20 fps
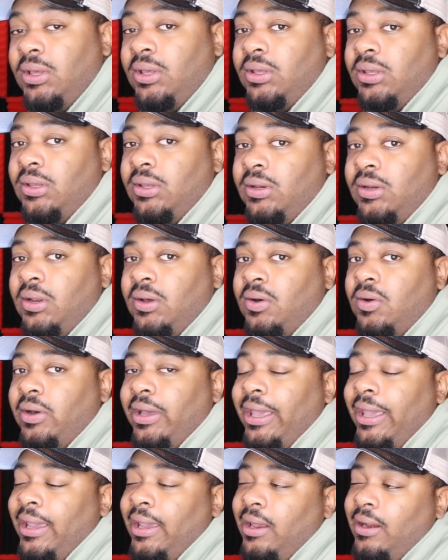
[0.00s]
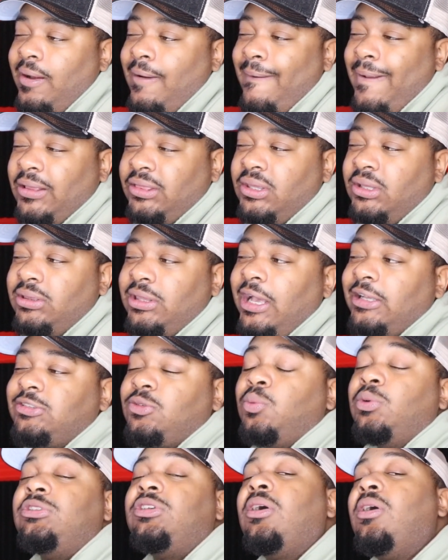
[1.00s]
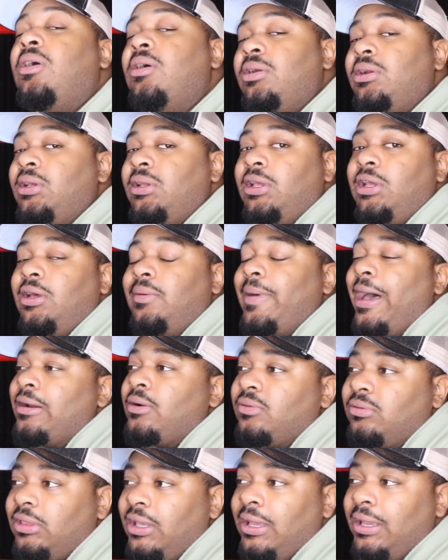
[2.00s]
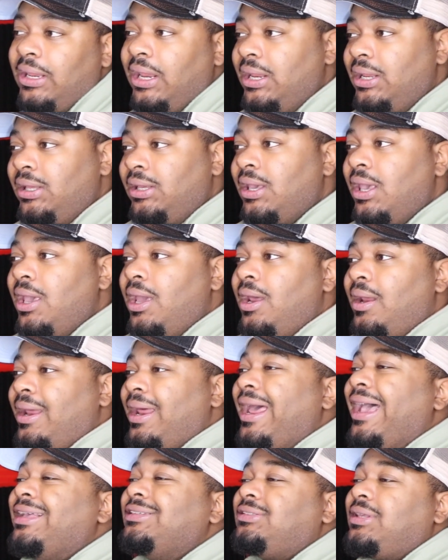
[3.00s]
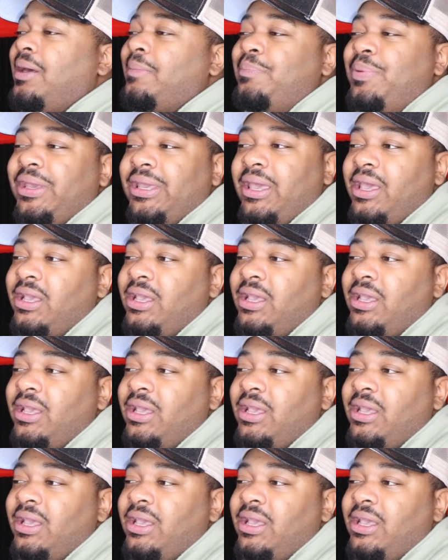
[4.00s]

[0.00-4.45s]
You know, and I think that's what's hurting him. I don't think he has a big